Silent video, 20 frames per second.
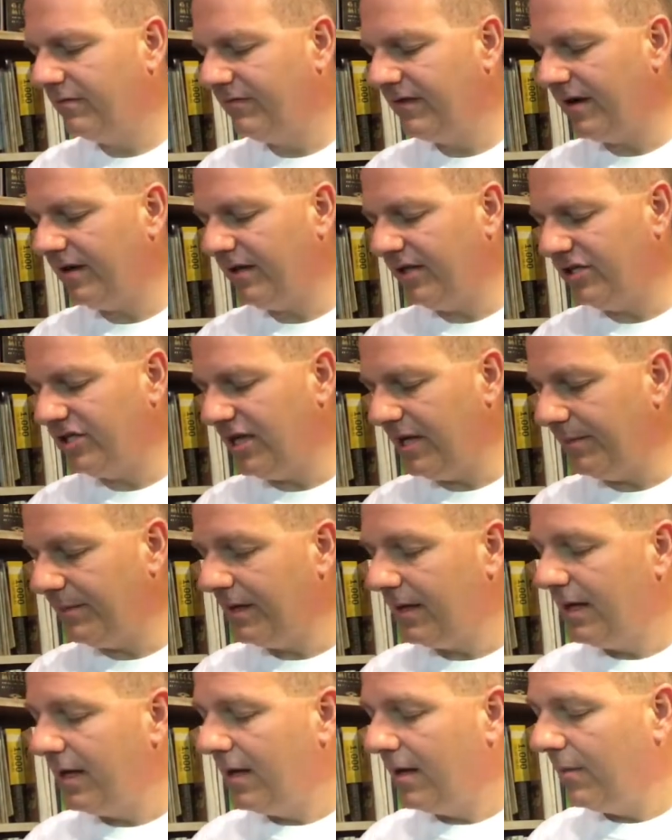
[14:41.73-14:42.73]
fairly cheap.
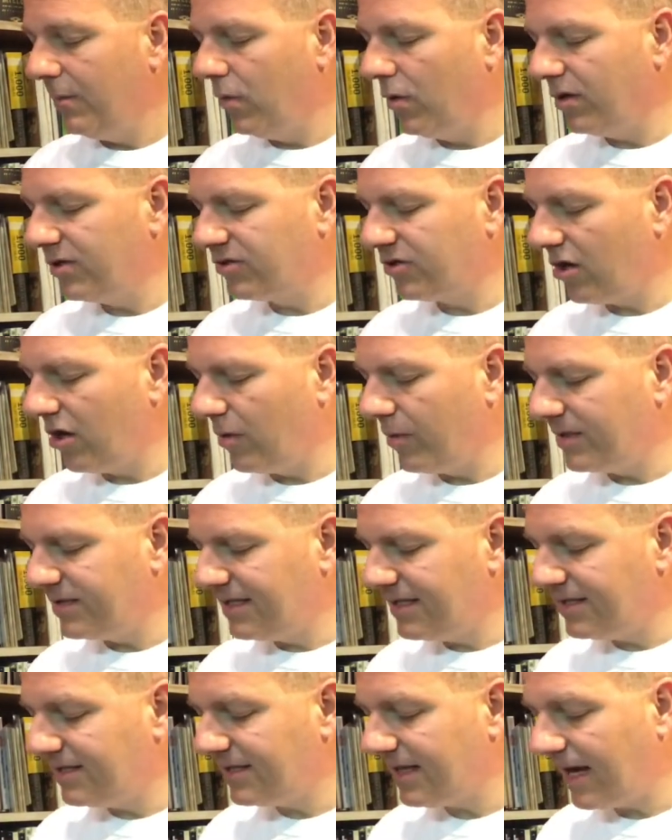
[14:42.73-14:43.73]
More Star
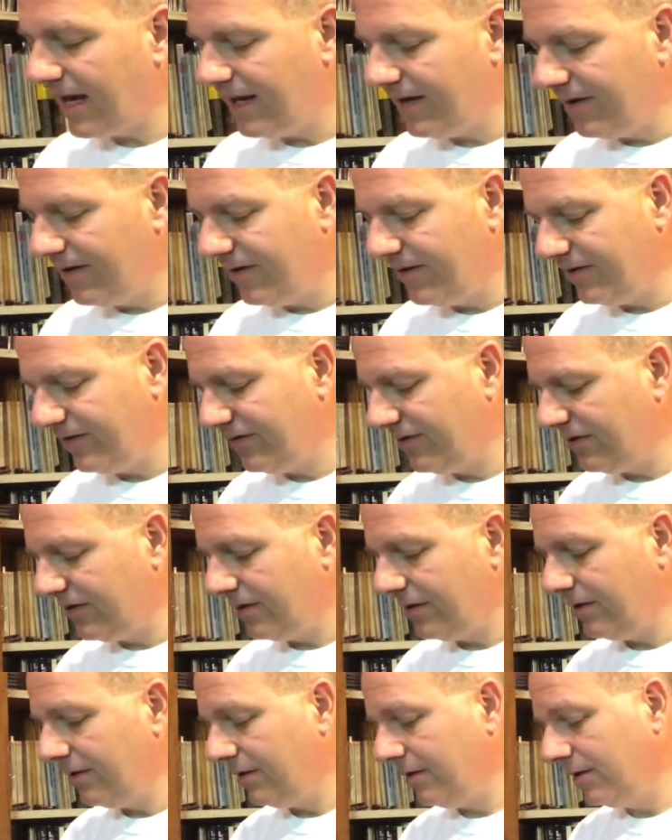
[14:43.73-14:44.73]
Wars Insiders.
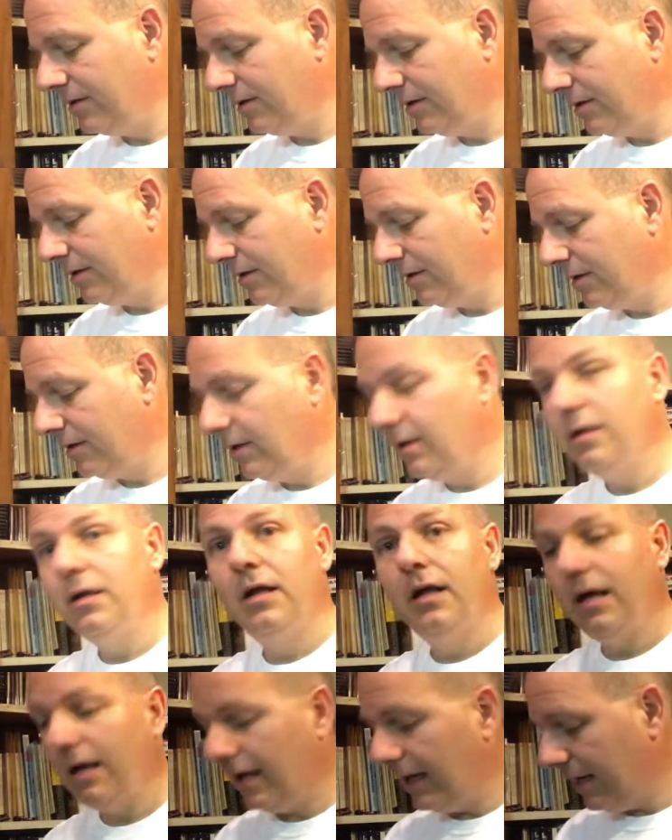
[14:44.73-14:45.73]

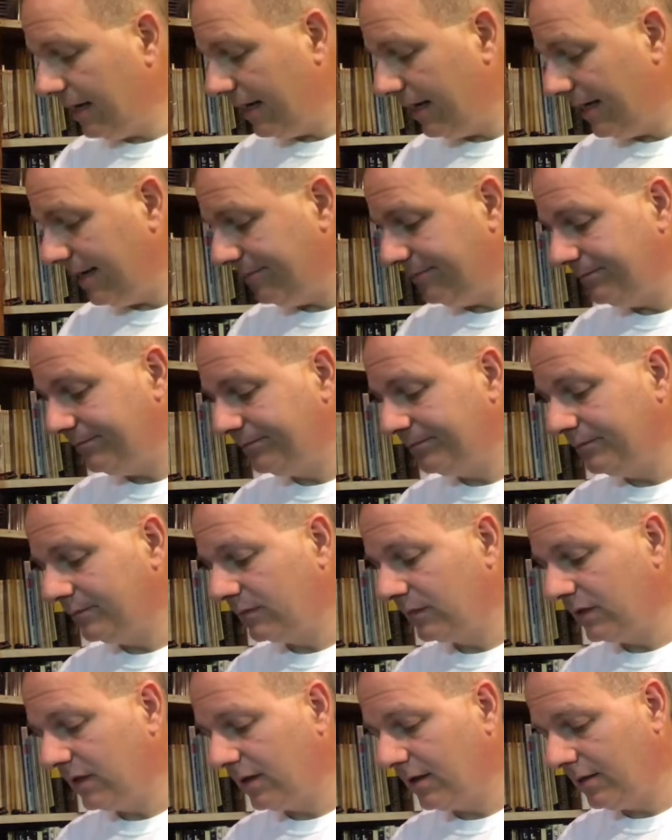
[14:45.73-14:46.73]
A
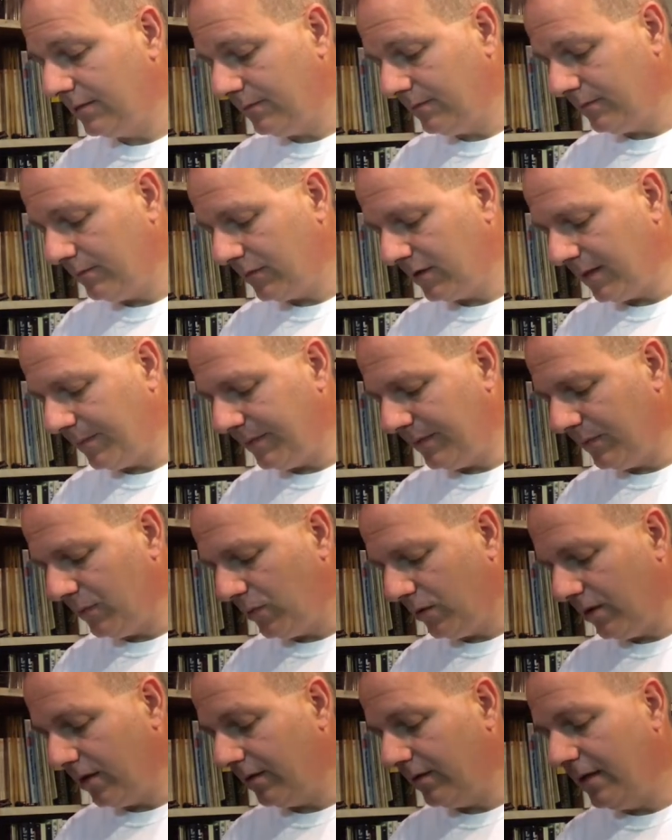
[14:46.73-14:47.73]
couple
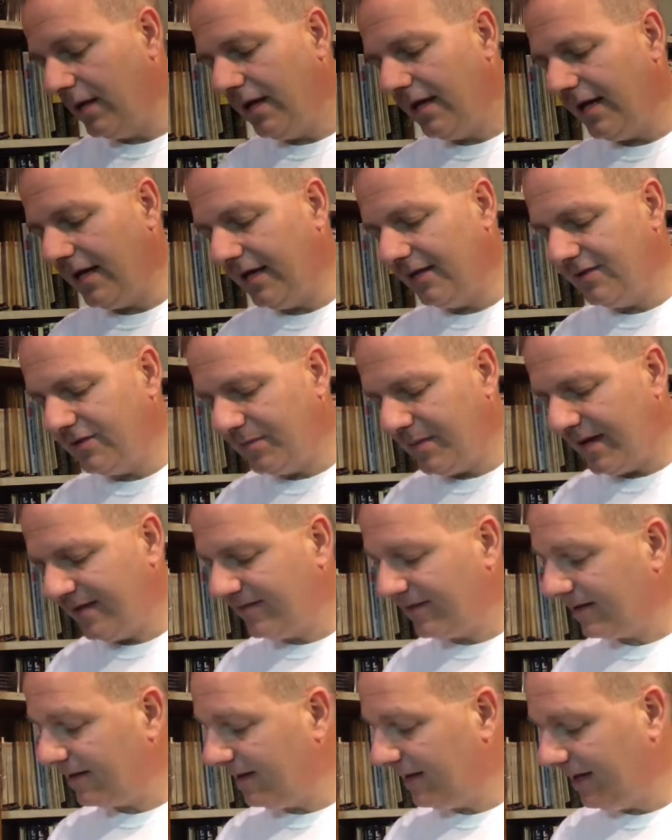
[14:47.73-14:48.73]
more. Yeah, this is
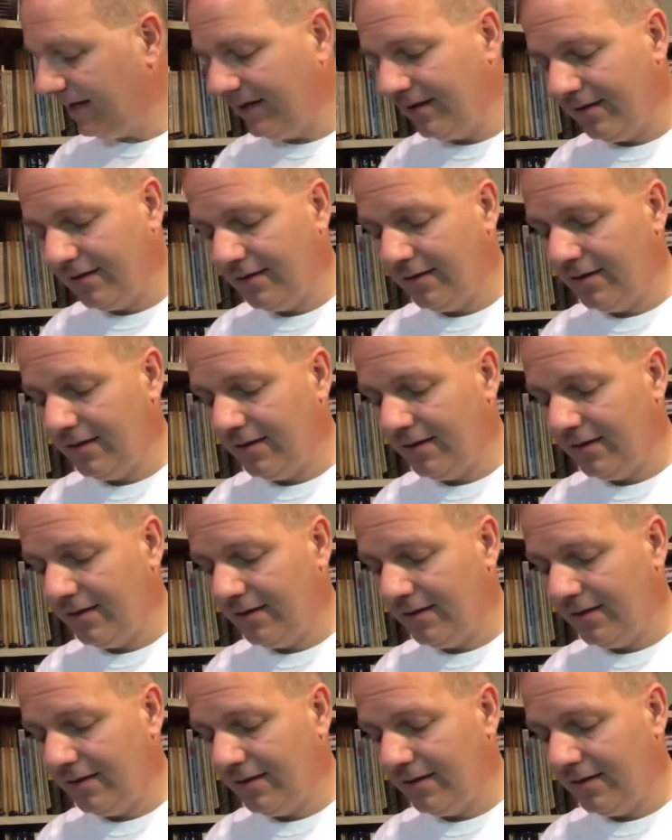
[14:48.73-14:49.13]
basically